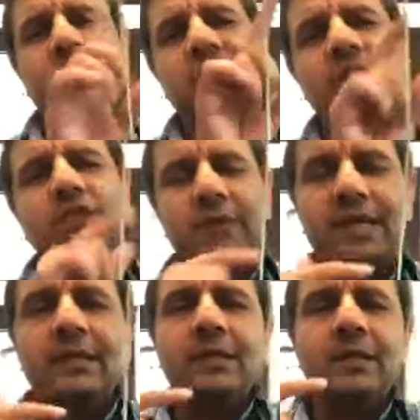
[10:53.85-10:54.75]
on the
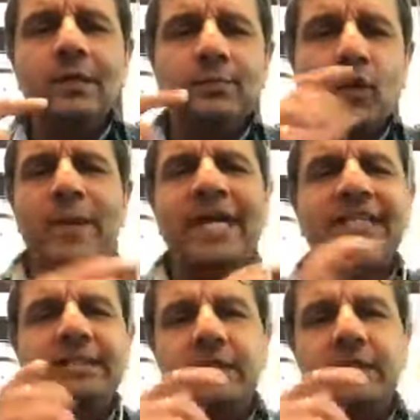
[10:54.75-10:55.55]
string provides